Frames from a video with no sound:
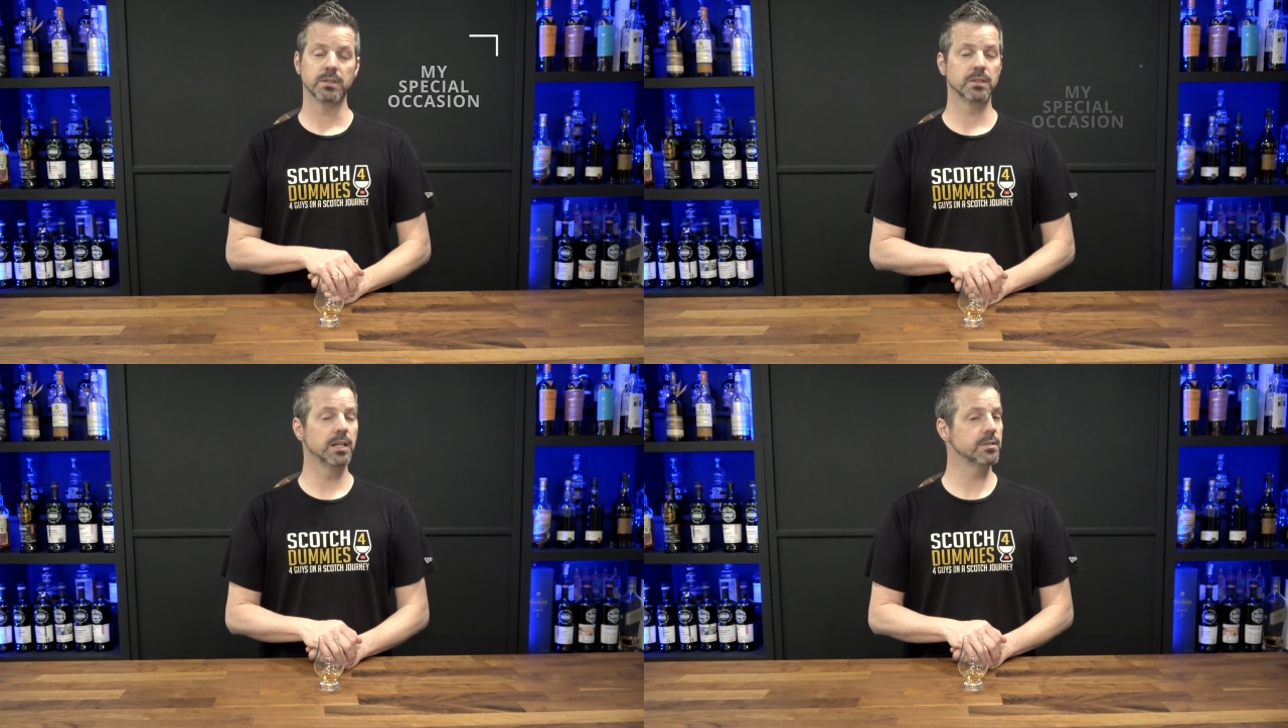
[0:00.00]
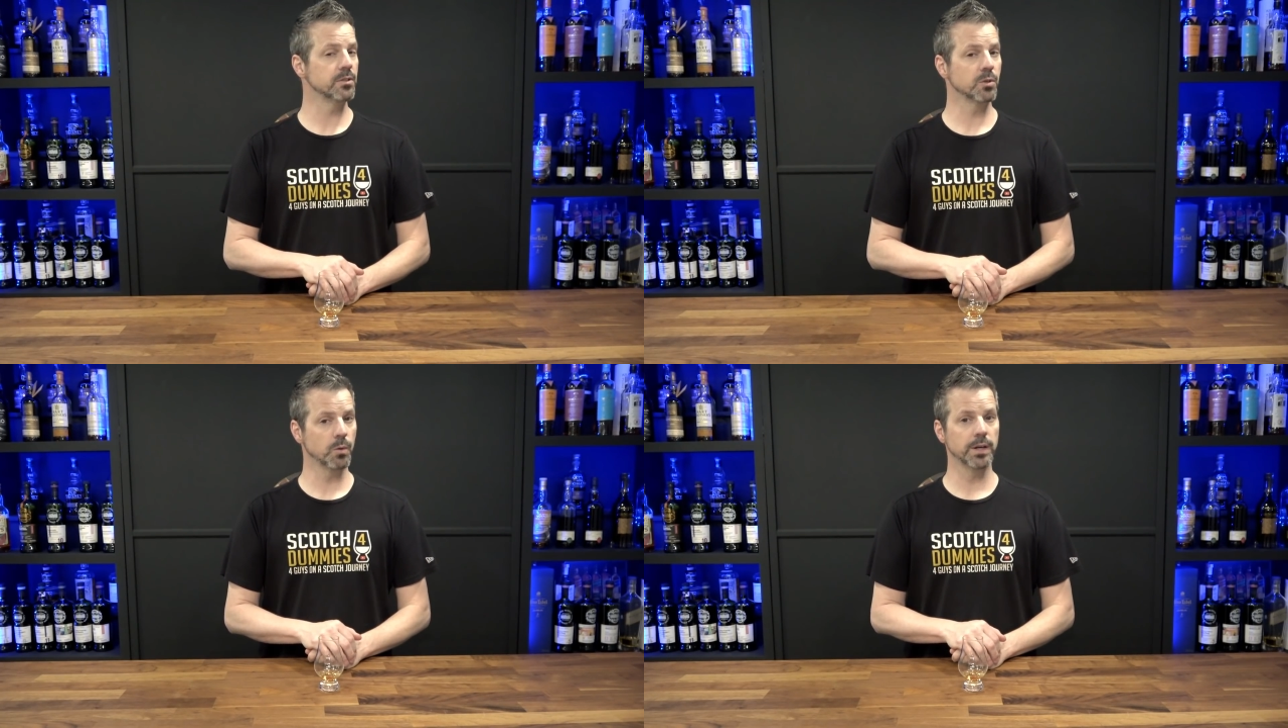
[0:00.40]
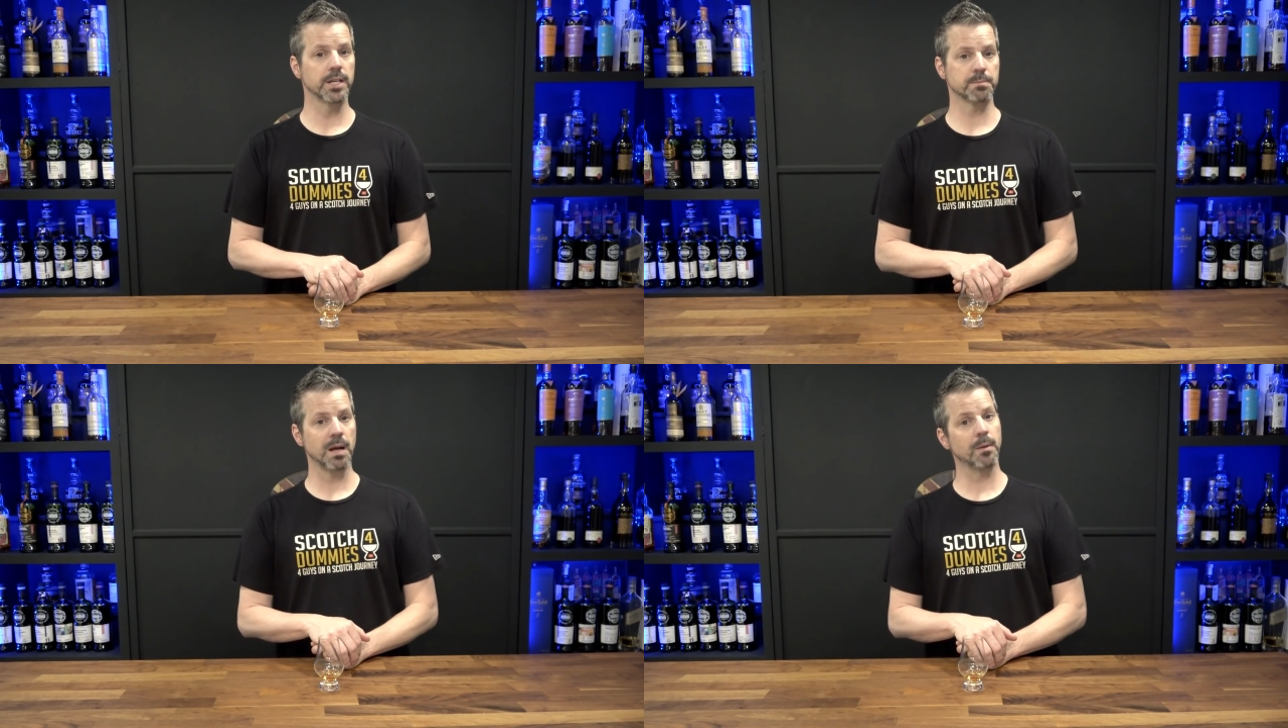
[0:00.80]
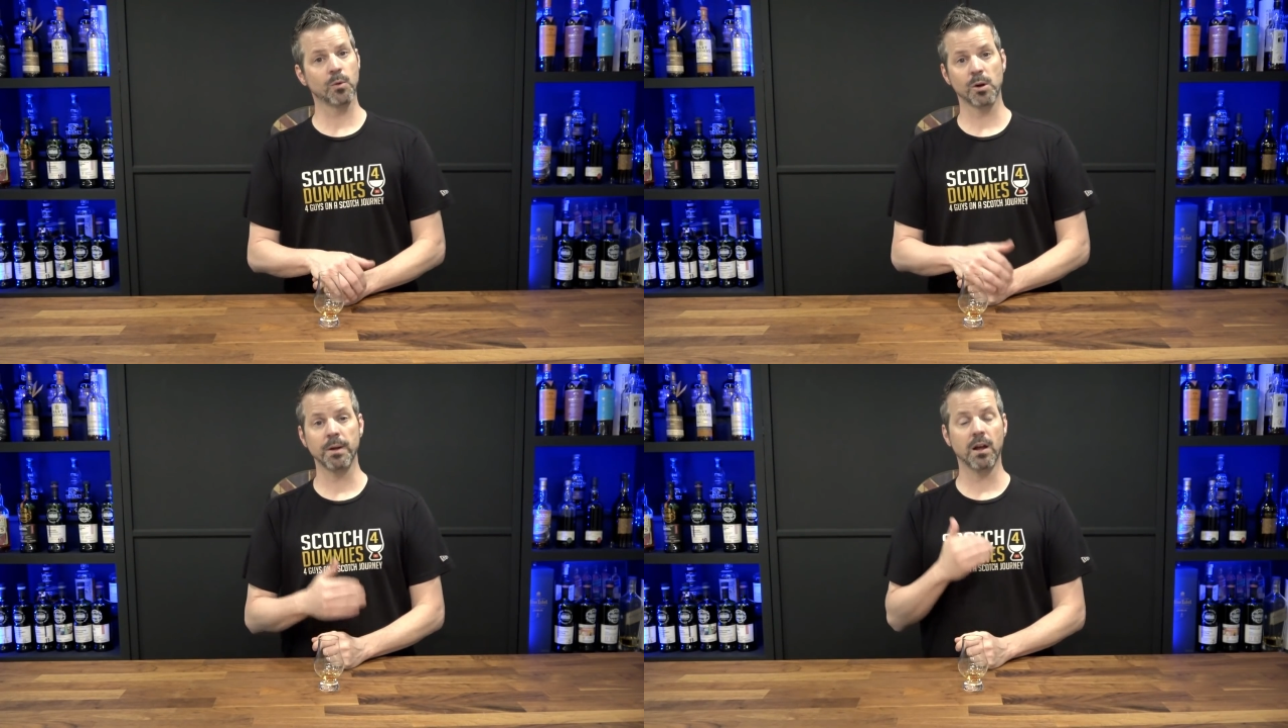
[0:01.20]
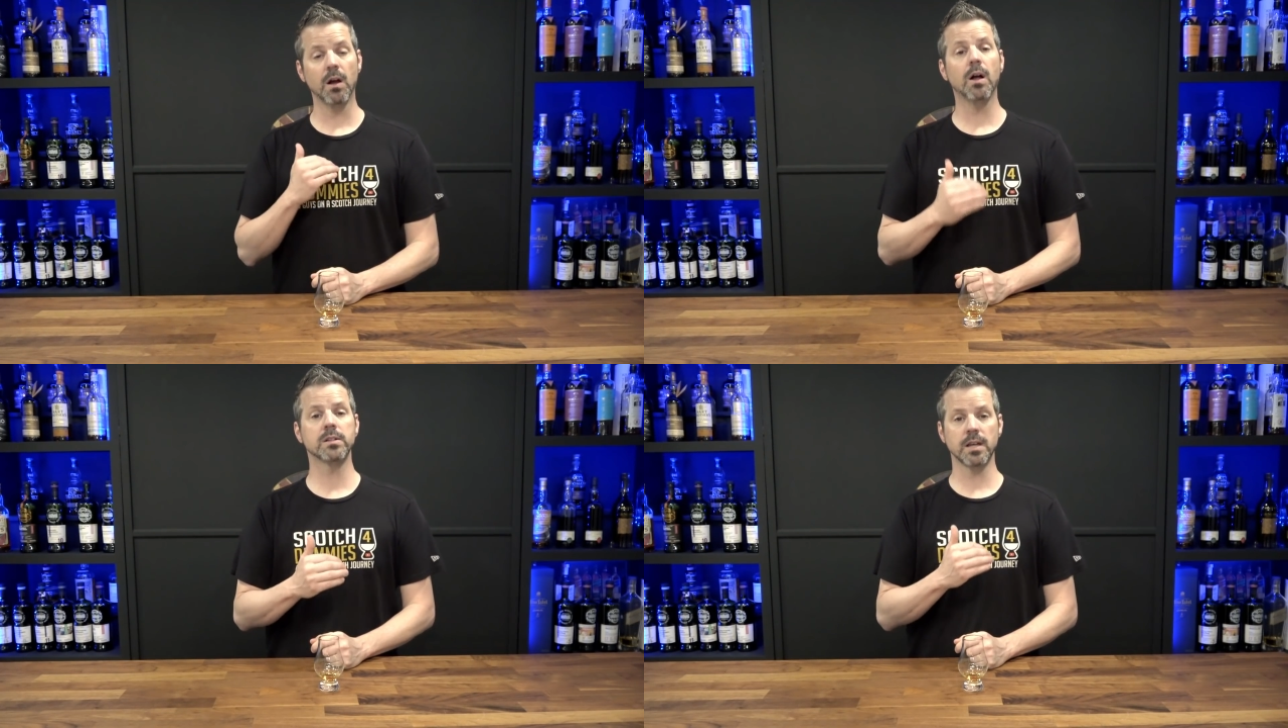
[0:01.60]
Deanston 20 is probably one of my
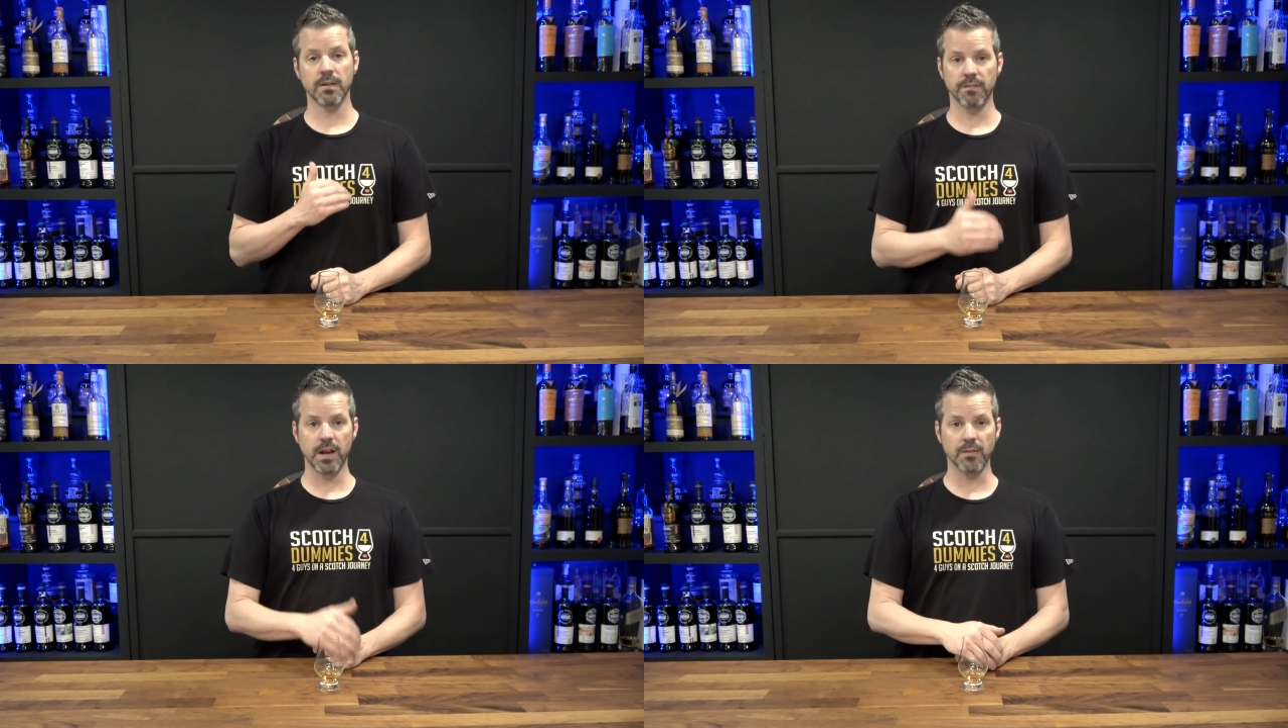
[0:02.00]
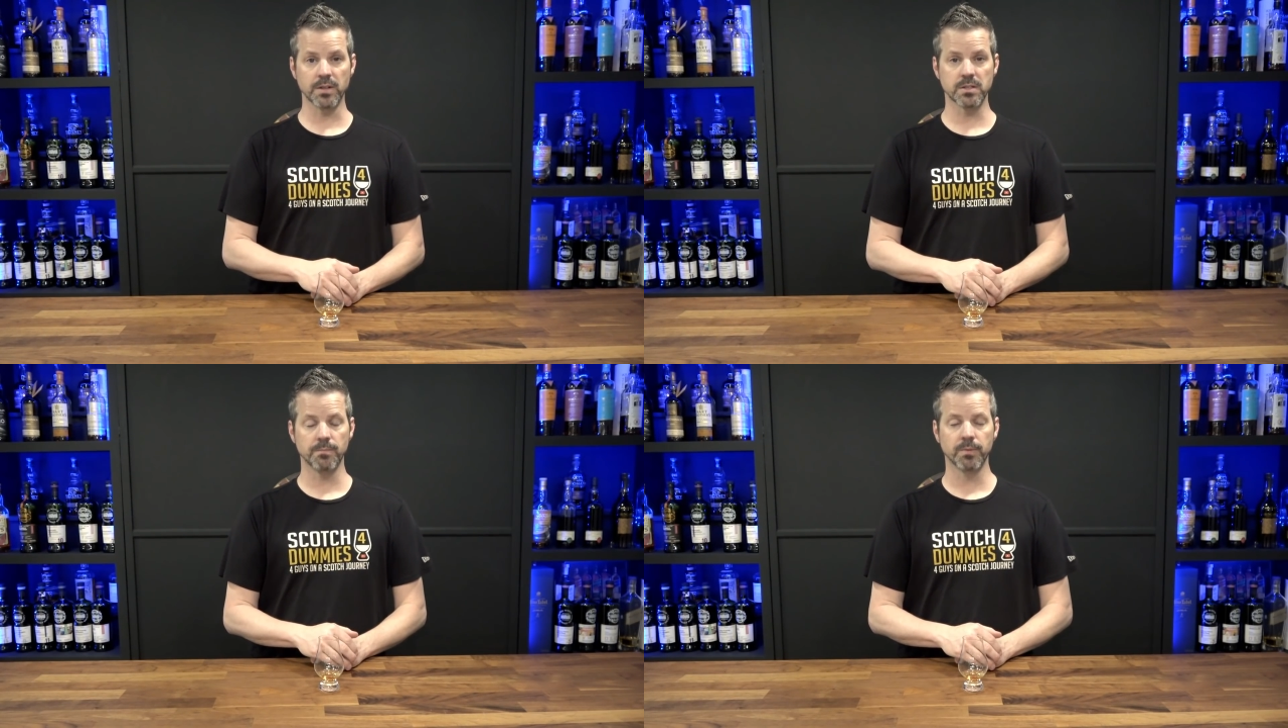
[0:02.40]
all-time favorites.